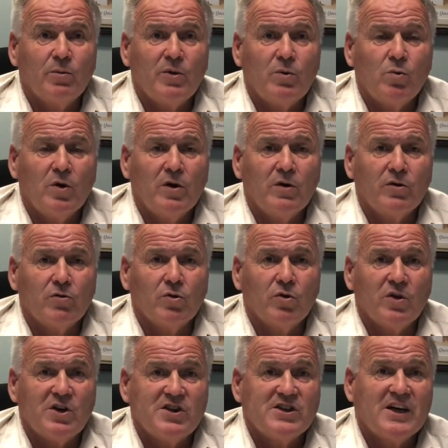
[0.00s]
well and
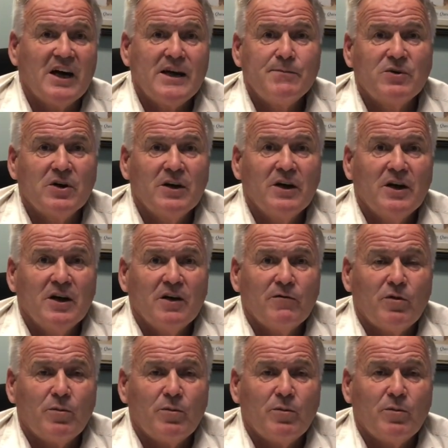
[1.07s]
truly taped for